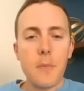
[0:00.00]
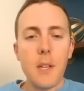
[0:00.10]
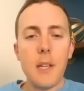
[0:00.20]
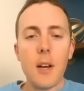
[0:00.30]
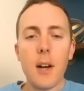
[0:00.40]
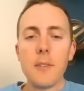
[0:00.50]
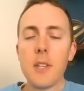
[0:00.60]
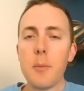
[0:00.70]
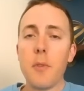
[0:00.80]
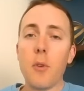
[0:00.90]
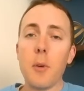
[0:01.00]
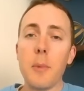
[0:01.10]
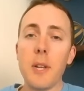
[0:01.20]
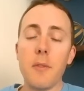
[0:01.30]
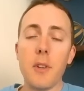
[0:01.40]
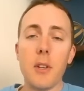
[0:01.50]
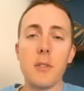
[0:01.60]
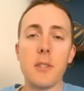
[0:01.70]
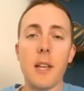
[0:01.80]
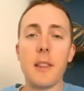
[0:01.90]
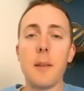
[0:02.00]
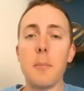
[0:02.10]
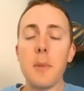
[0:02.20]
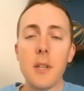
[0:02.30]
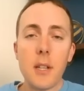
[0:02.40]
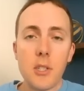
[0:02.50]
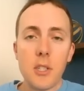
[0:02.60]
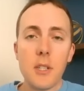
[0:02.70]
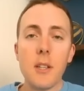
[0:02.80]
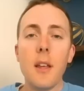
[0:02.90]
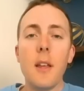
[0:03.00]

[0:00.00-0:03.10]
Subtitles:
Now, I said before in many videos that the mid-engine